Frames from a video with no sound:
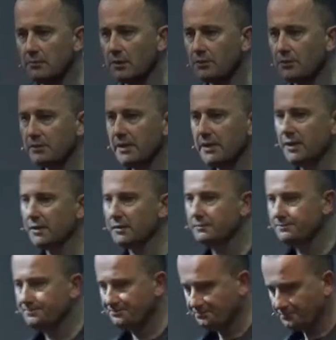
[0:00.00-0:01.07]
up with me here.
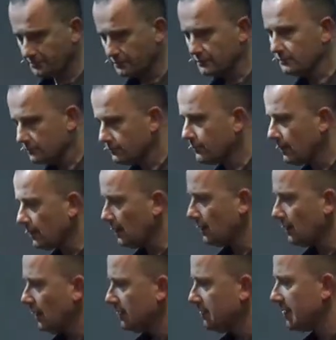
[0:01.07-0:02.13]

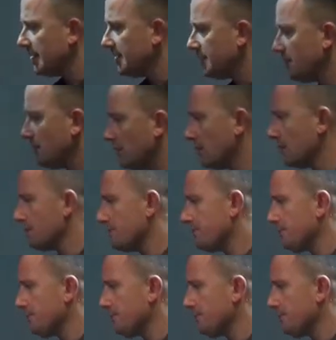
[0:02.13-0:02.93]
Thank you, Lord.